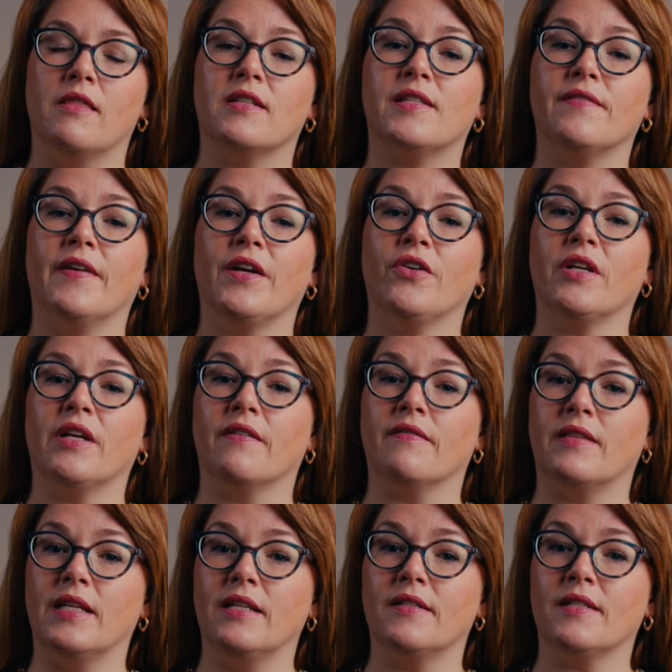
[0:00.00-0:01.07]
The severity
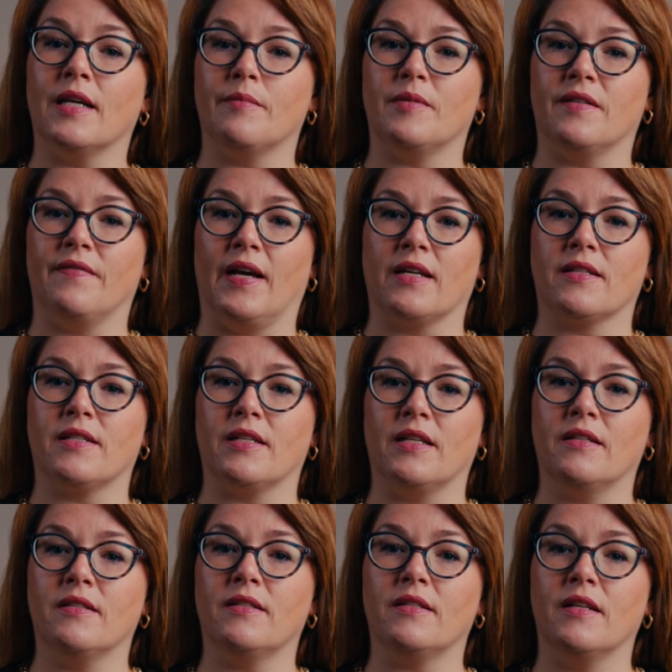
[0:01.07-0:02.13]
of these types of
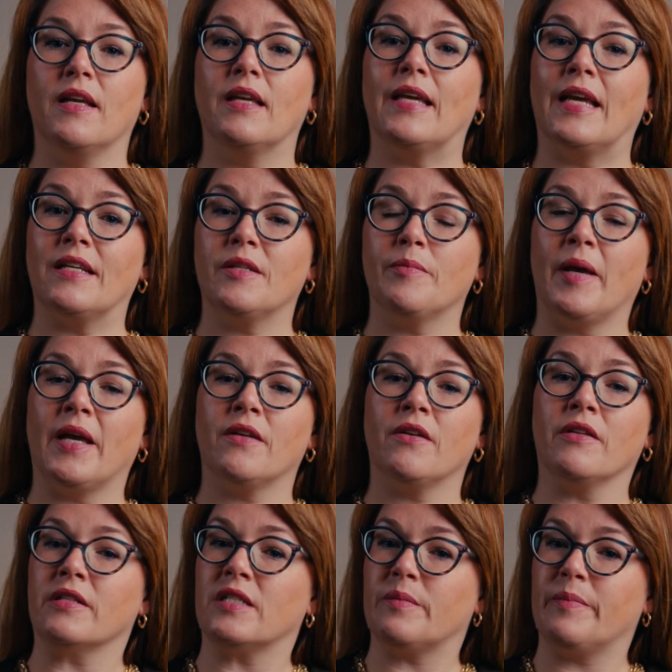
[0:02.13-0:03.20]
accidents can depend
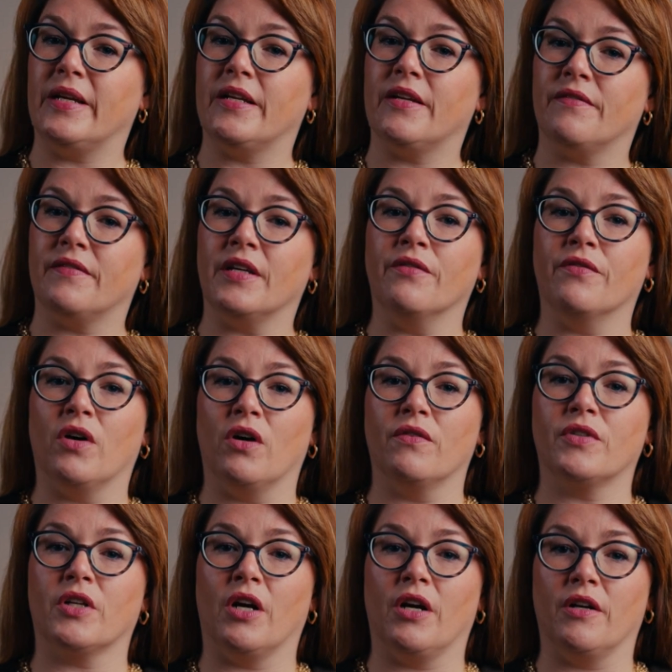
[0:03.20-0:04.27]
on the speed of the
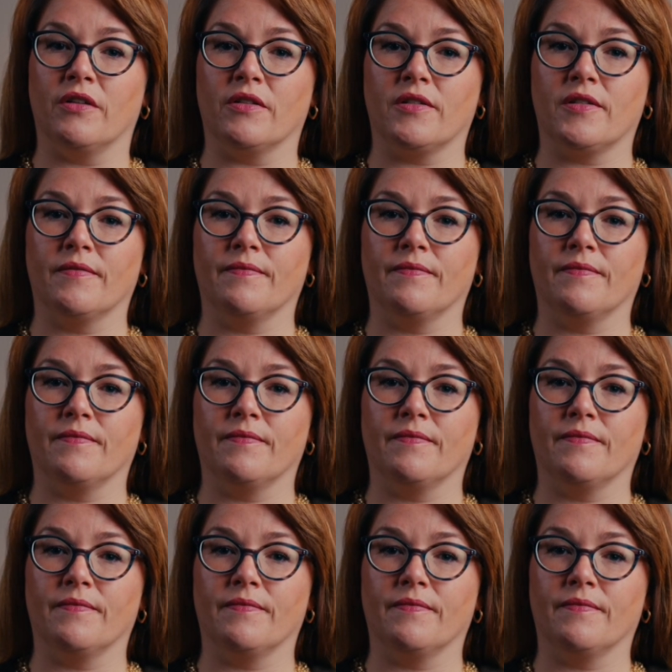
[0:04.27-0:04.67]
involved cars.